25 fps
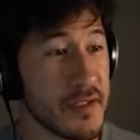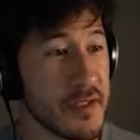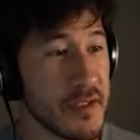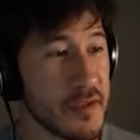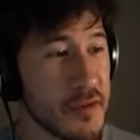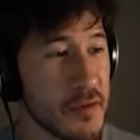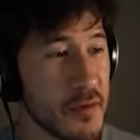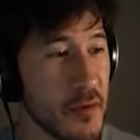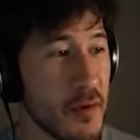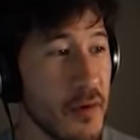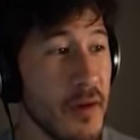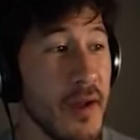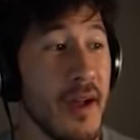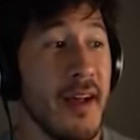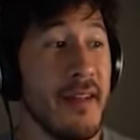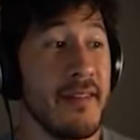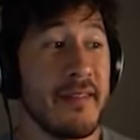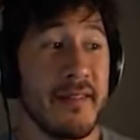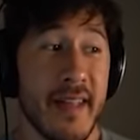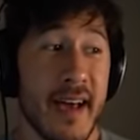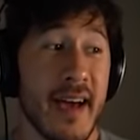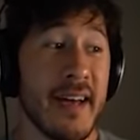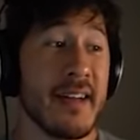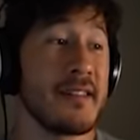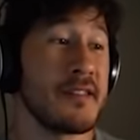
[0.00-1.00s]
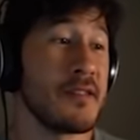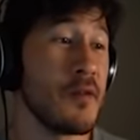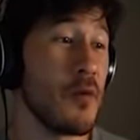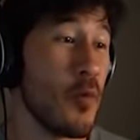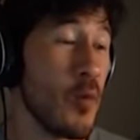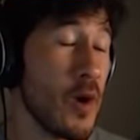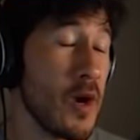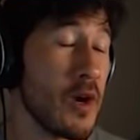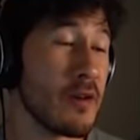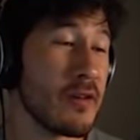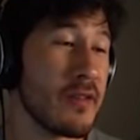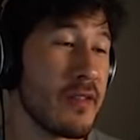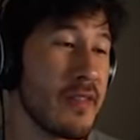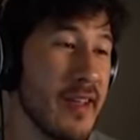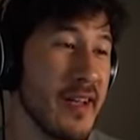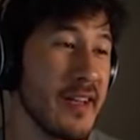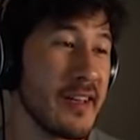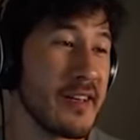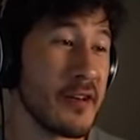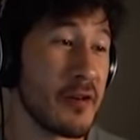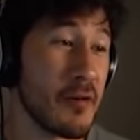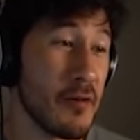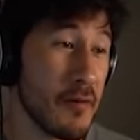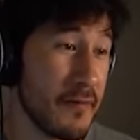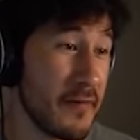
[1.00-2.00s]
control. That is a weird thing
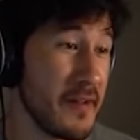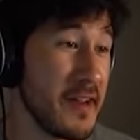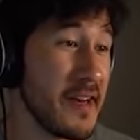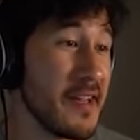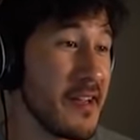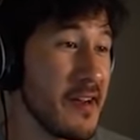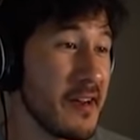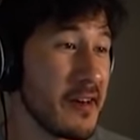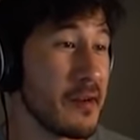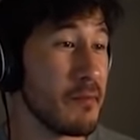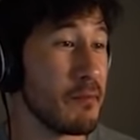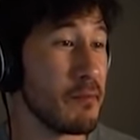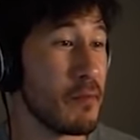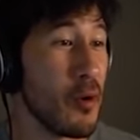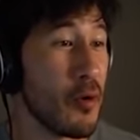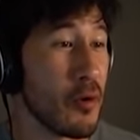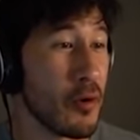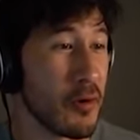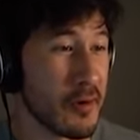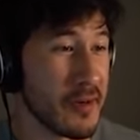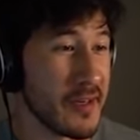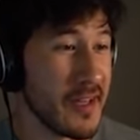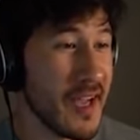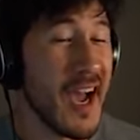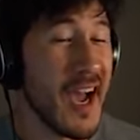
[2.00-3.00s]
to graffiti on a board.